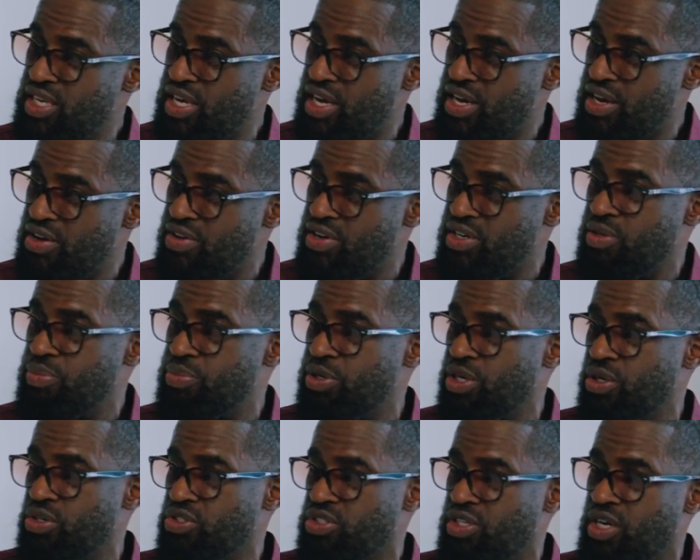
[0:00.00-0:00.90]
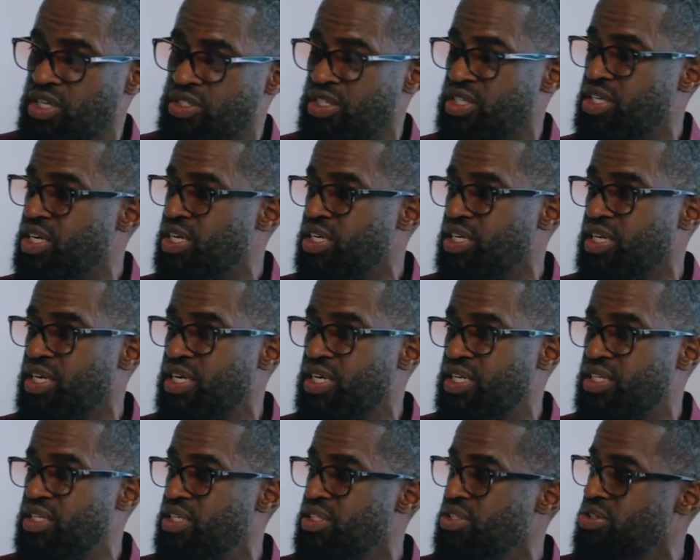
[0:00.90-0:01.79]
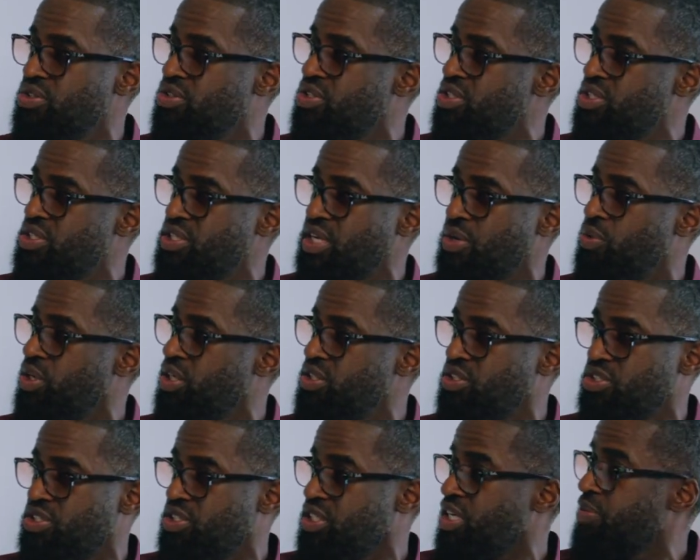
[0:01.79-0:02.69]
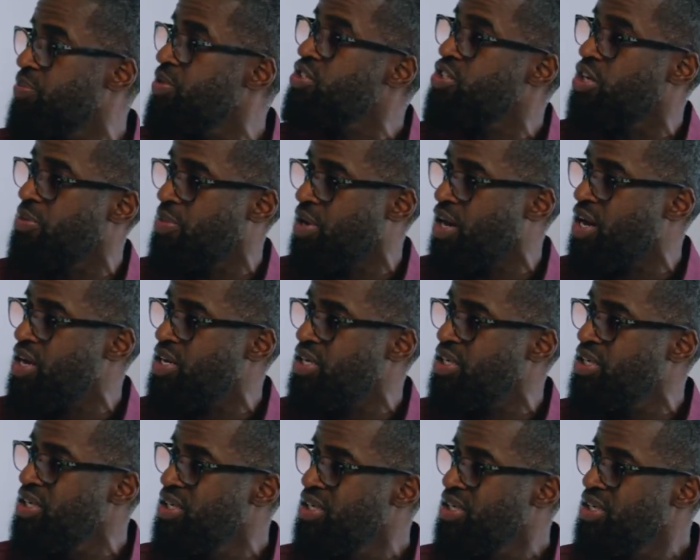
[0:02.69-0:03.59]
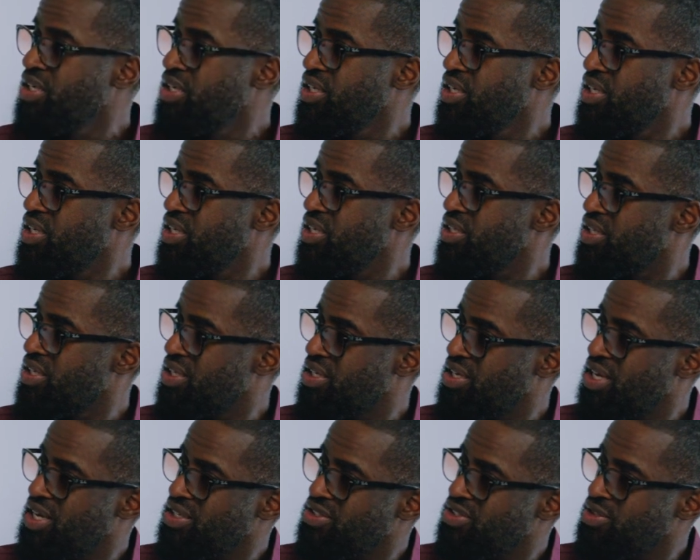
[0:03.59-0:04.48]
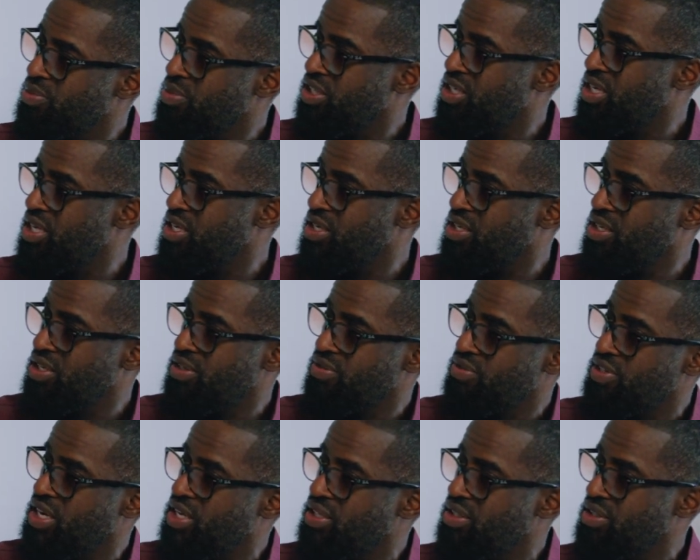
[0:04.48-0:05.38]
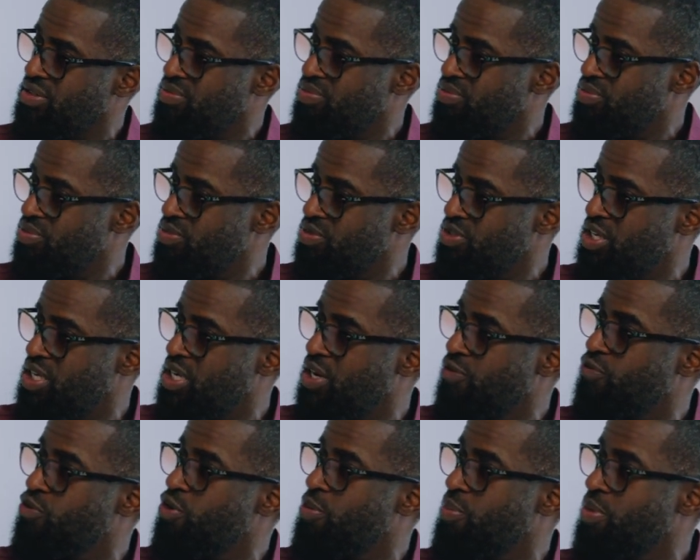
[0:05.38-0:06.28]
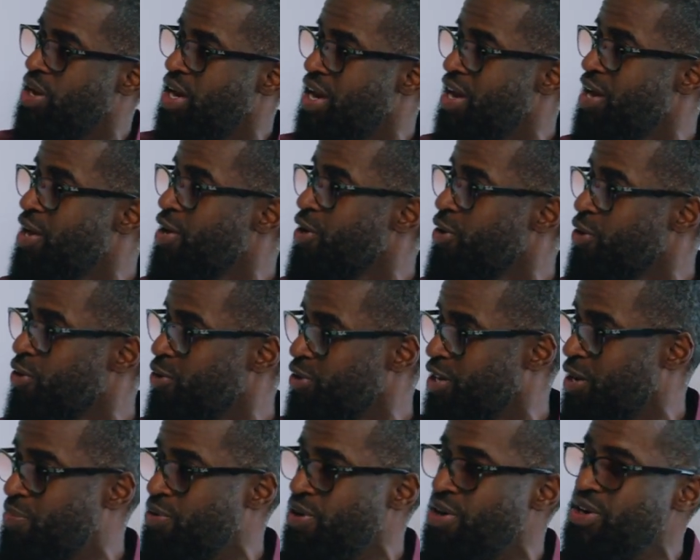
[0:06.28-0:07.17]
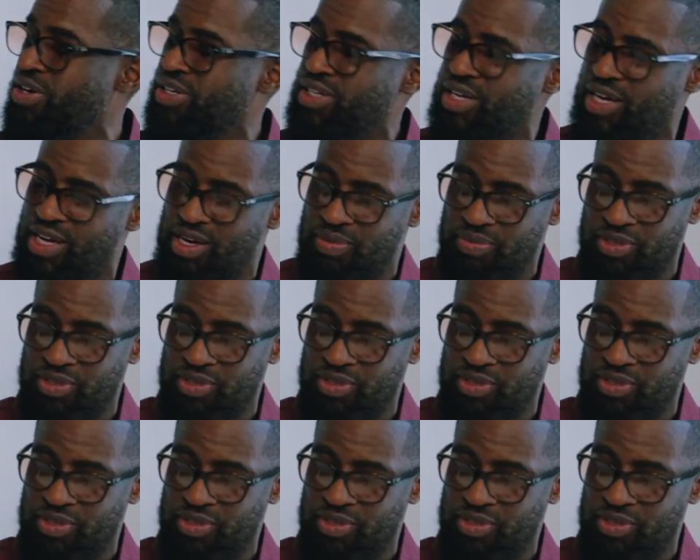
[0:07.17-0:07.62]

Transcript: there and the bills start to kick in and you just say, well, let's just give me somebody, and then that's the beginning of that tenant from hell.